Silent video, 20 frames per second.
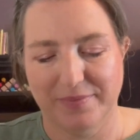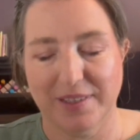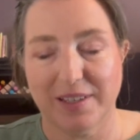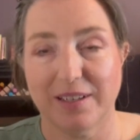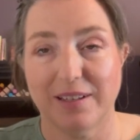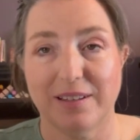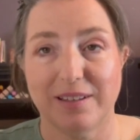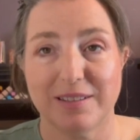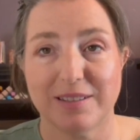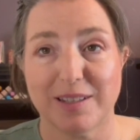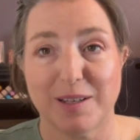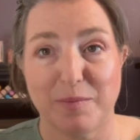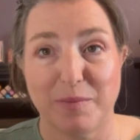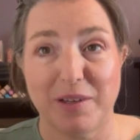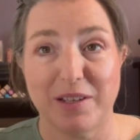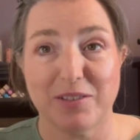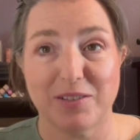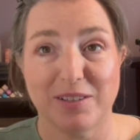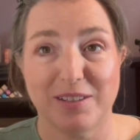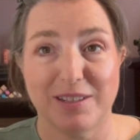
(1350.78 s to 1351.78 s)
At least I
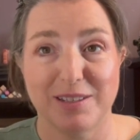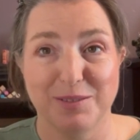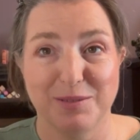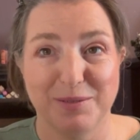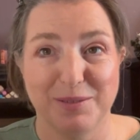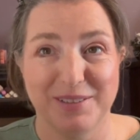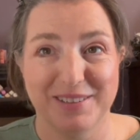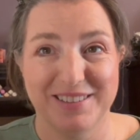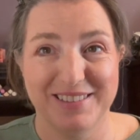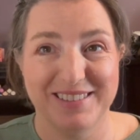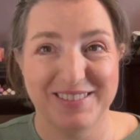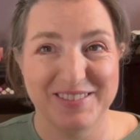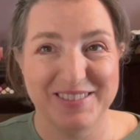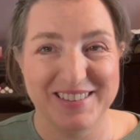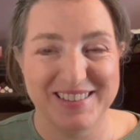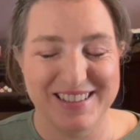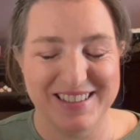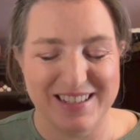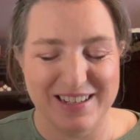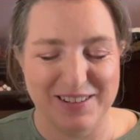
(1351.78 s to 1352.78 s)
imagine that's what it
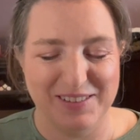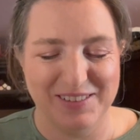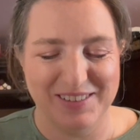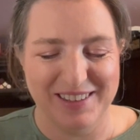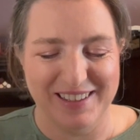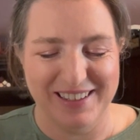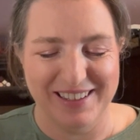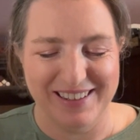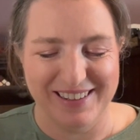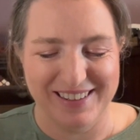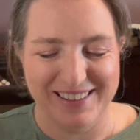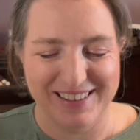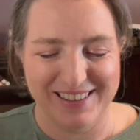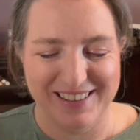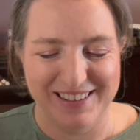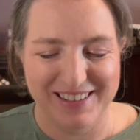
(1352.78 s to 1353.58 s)
would sound like.